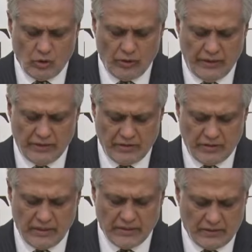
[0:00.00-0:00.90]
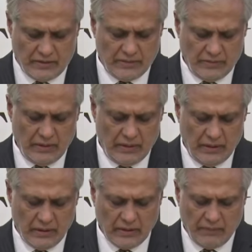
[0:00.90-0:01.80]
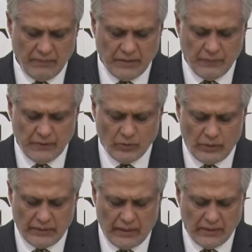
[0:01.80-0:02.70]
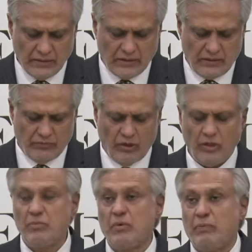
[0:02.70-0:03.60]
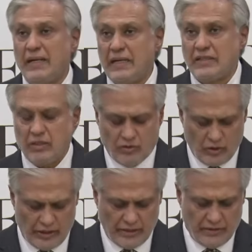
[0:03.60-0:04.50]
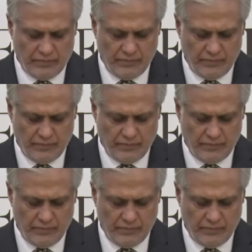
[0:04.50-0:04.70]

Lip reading: reiterated our commitment to enhance the volume of bilateral trade